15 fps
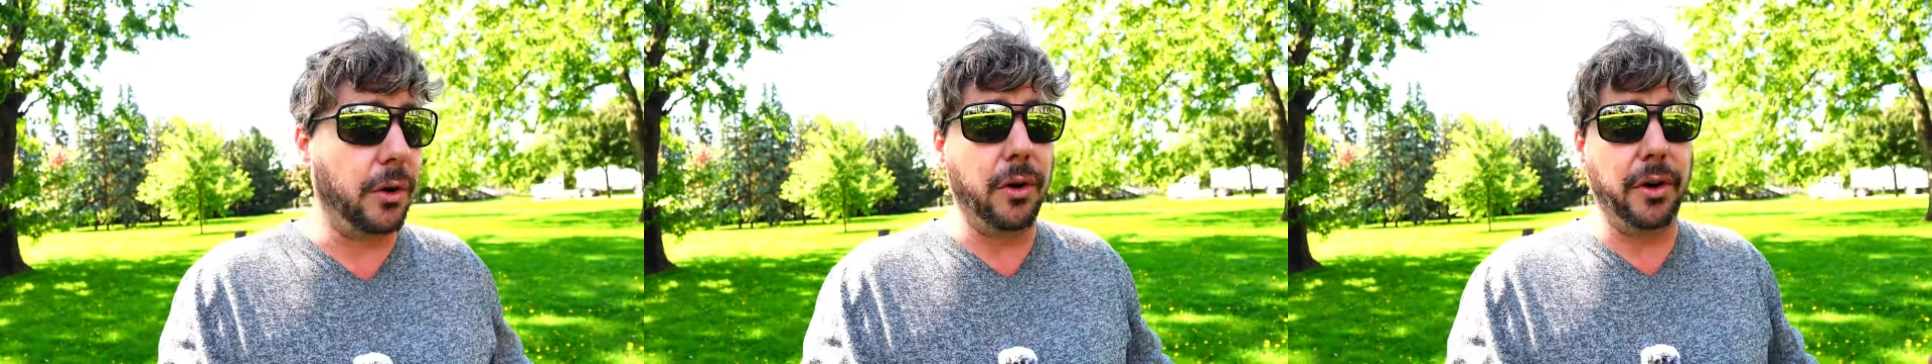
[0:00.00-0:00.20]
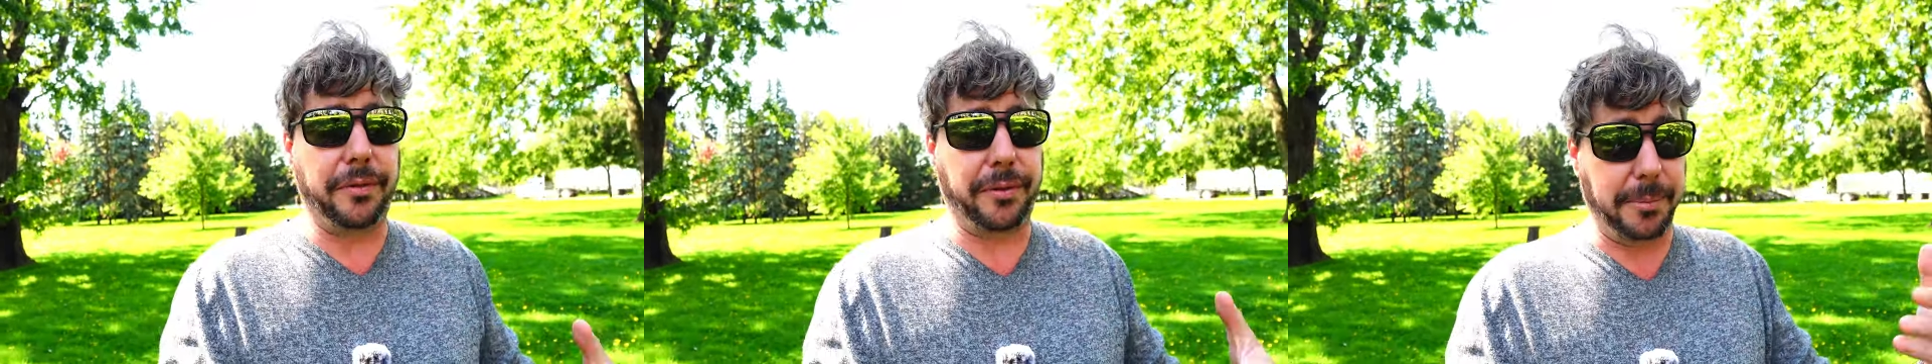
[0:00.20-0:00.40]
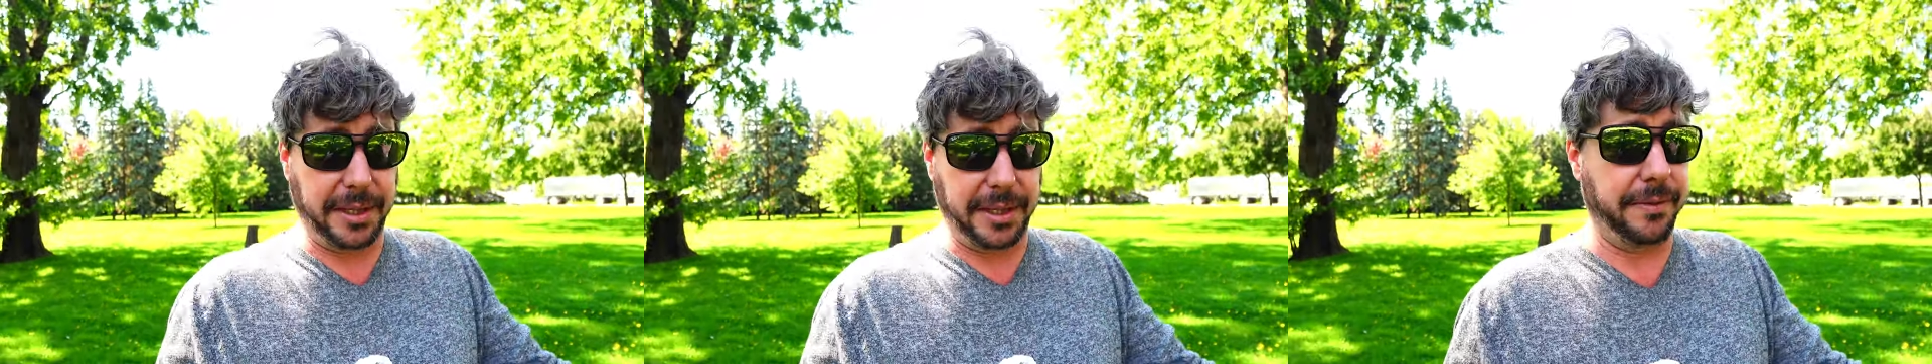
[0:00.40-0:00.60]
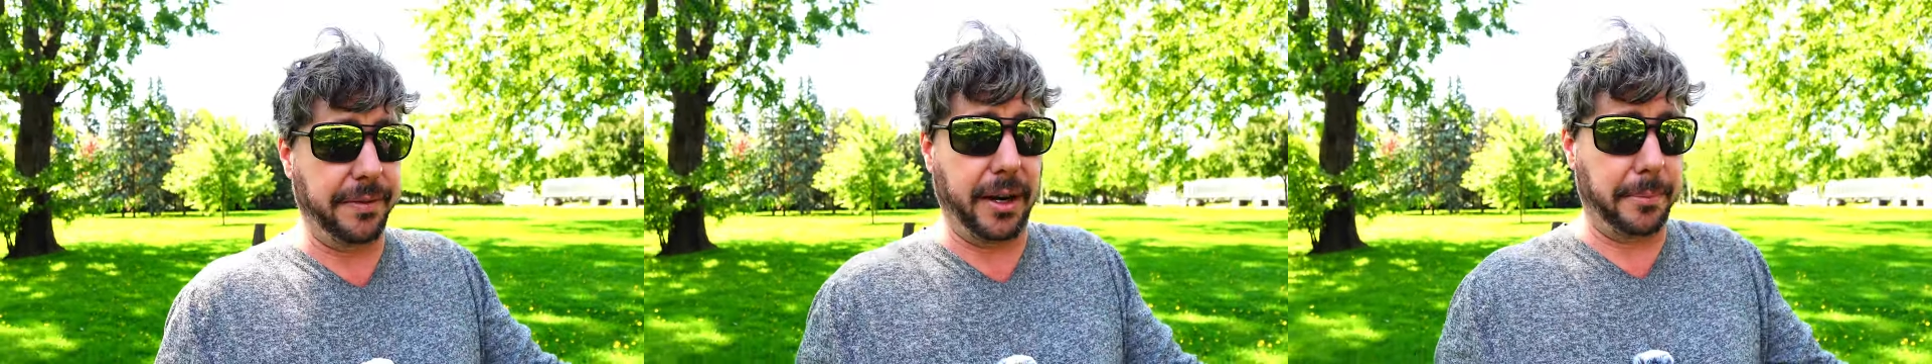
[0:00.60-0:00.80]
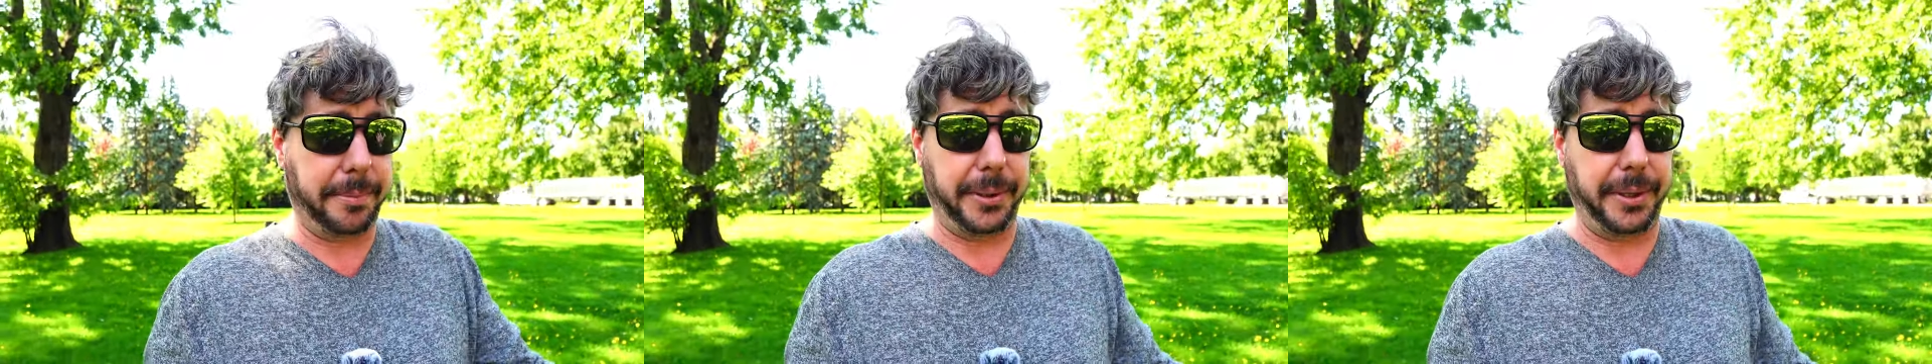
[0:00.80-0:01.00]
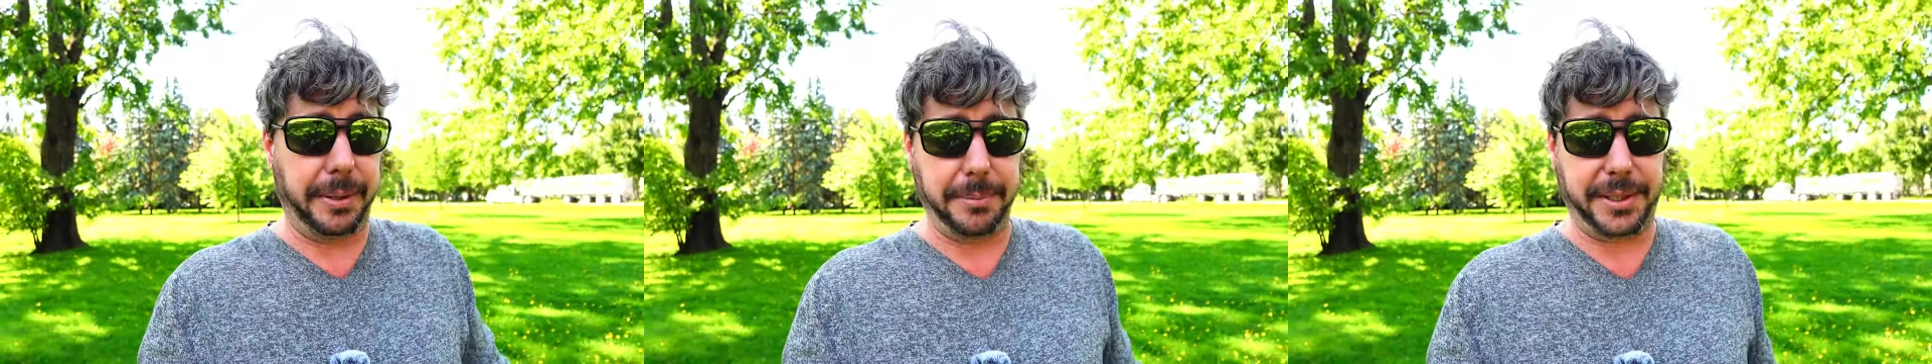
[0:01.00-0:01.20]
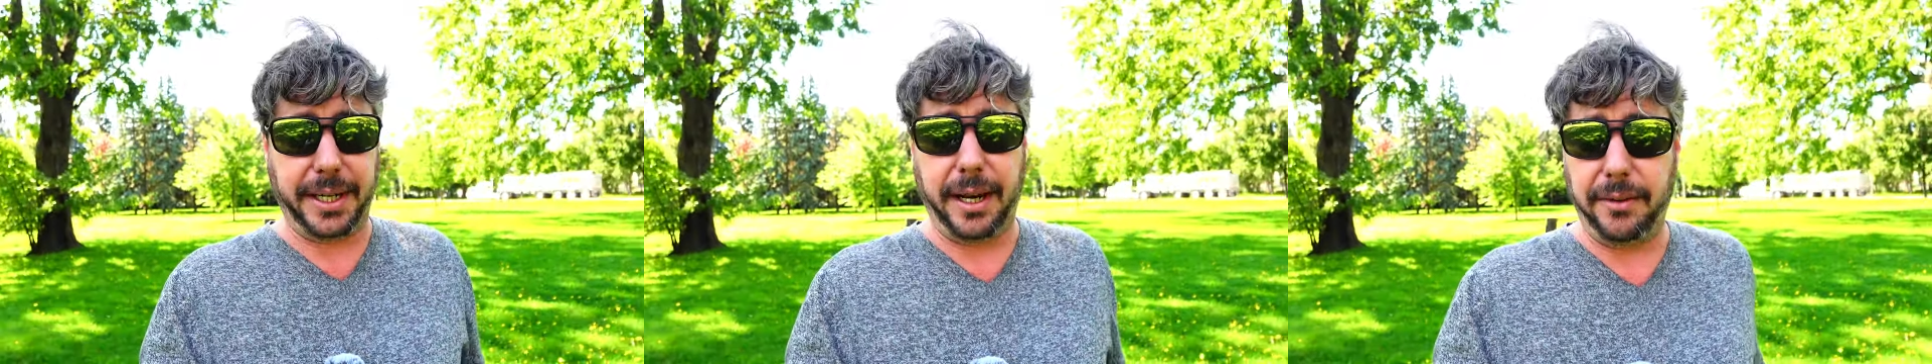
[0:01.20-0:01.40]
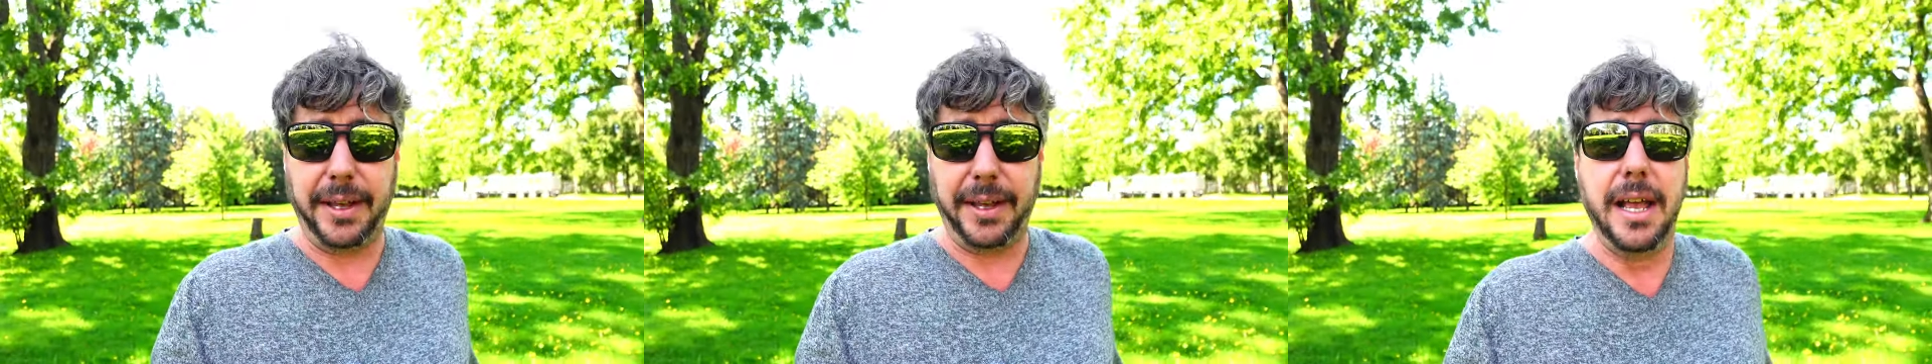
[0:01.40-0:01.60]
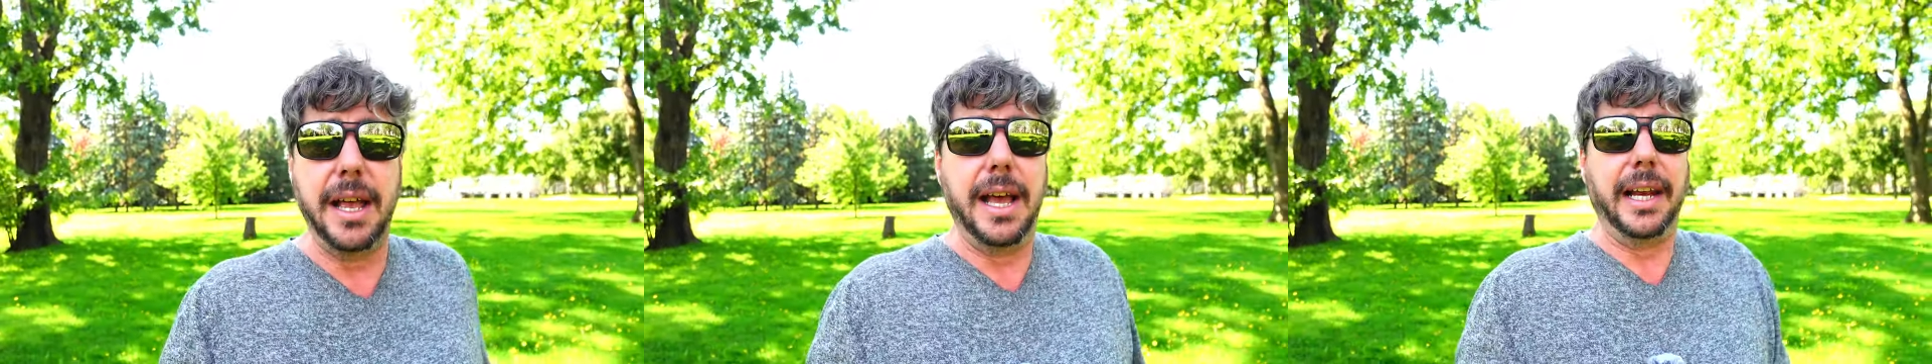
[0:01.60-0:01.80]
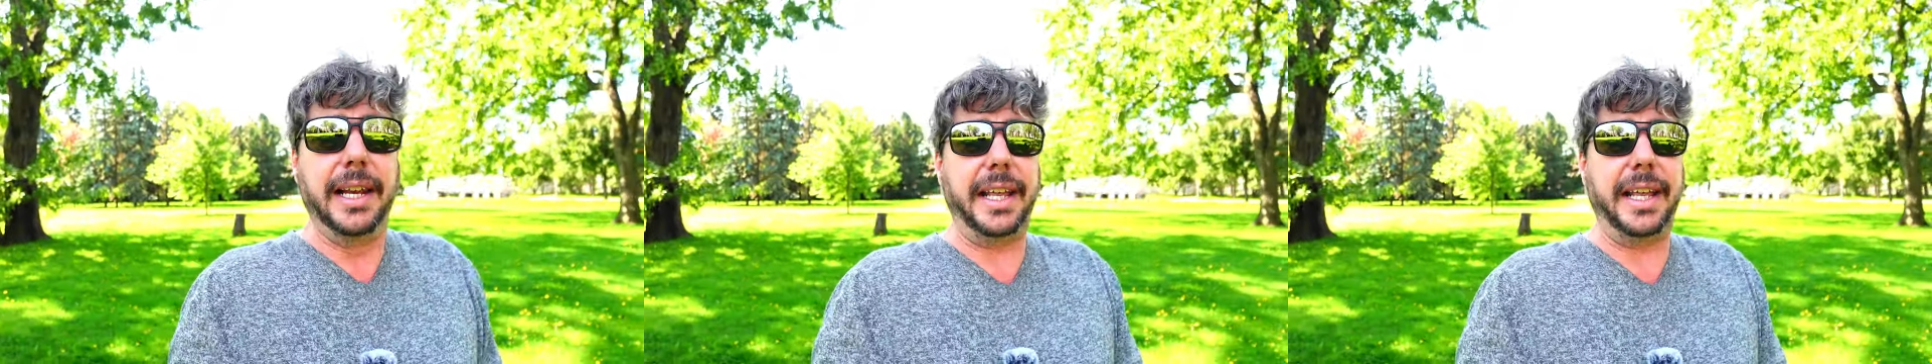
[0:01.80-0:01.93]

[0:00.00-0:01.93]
or from the developer himself,